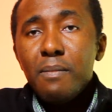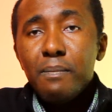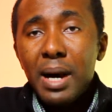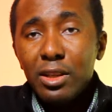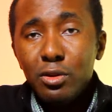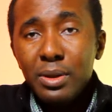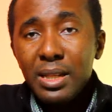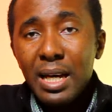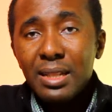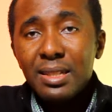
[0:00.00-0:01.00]
by doing
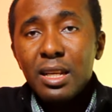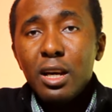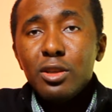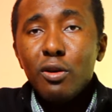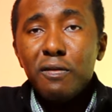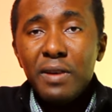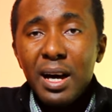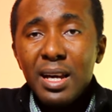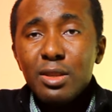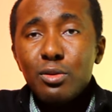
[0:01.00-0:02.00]
that your
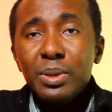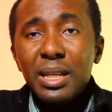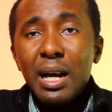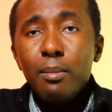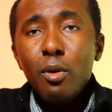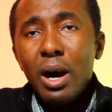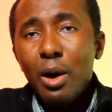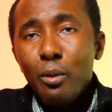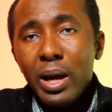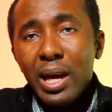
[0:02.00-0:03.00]
fans will become more
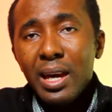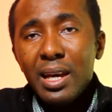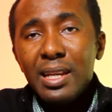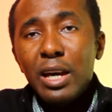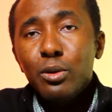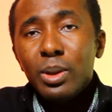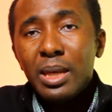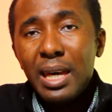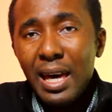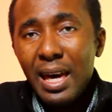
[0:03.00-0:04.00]
aware that you
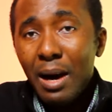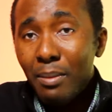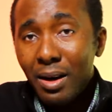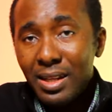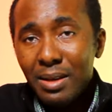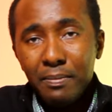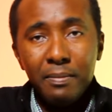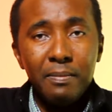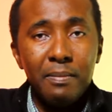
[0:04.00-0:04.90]
care about them